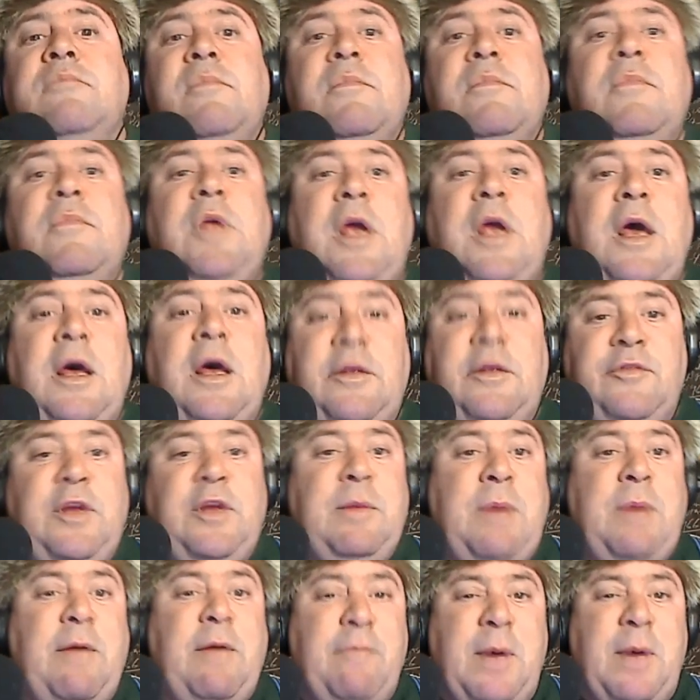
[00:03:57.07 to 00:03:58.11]
Yeah, I see
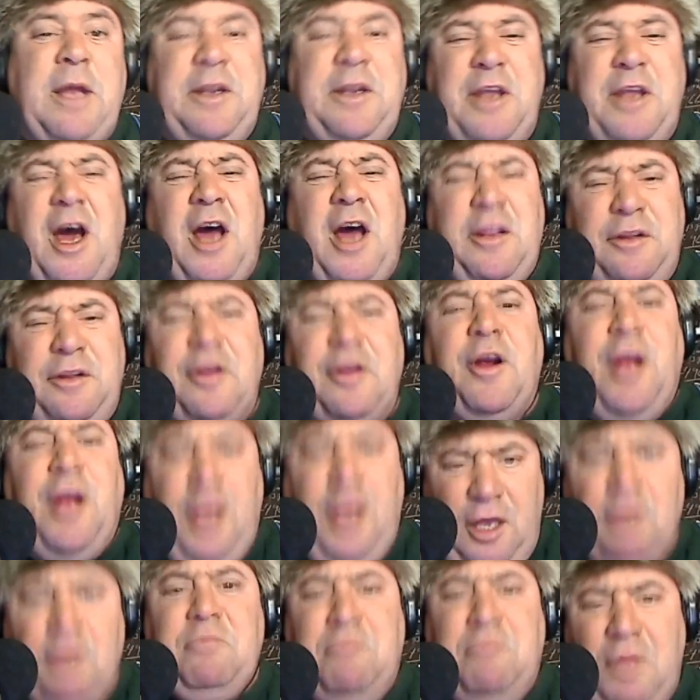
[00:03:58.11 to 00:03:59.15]
everybody nodding their
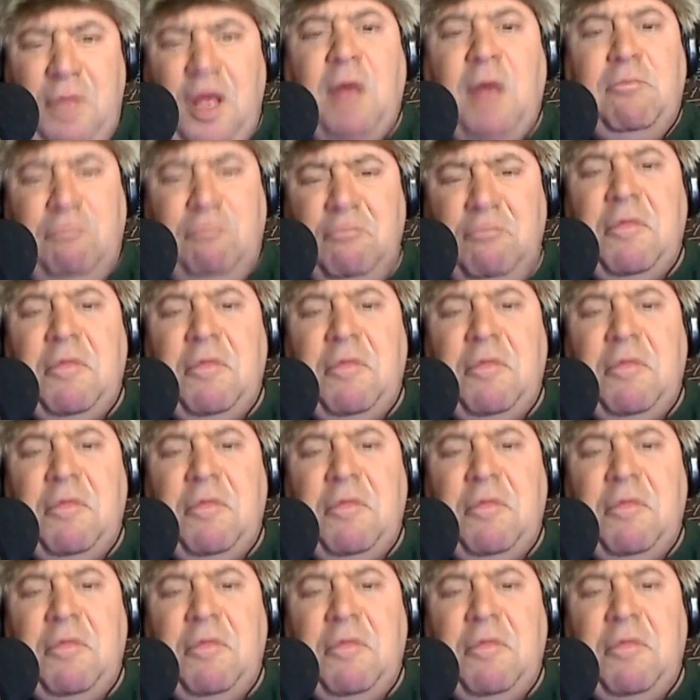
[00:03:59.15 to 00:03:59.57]
head. Yep,